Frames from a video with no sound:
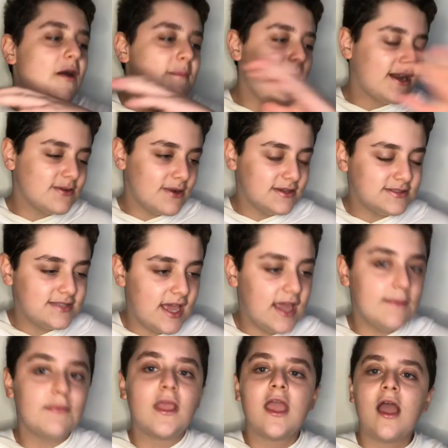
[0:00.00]
back to what I was
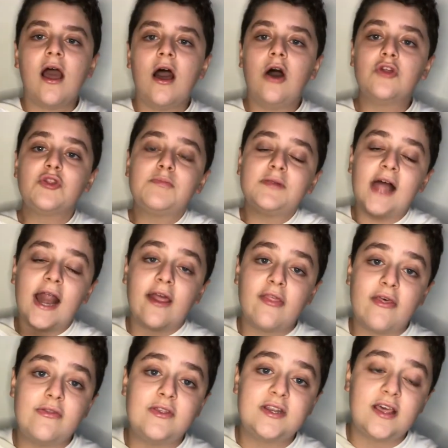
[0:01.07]
saying, uh, on the planet
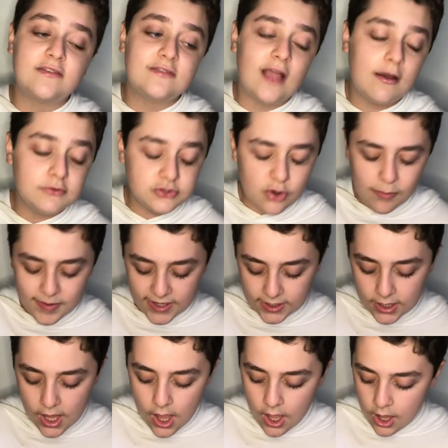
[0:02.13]
that the Death Star was orbiting,
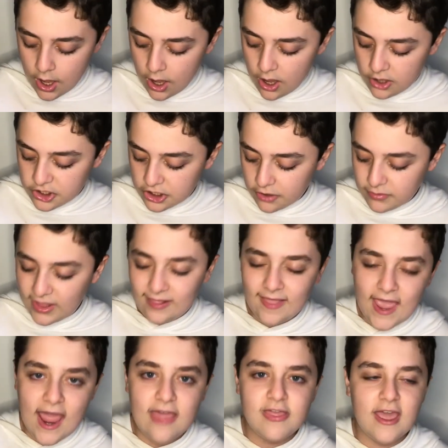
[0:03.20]
uh, you know they
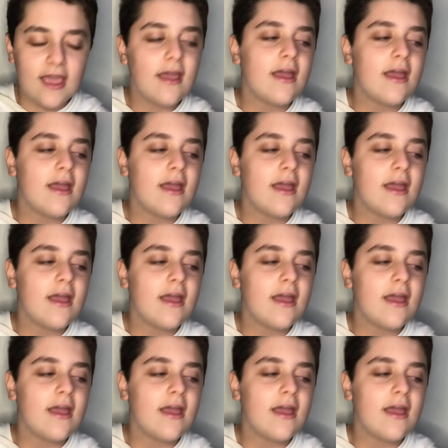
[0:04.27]
land there,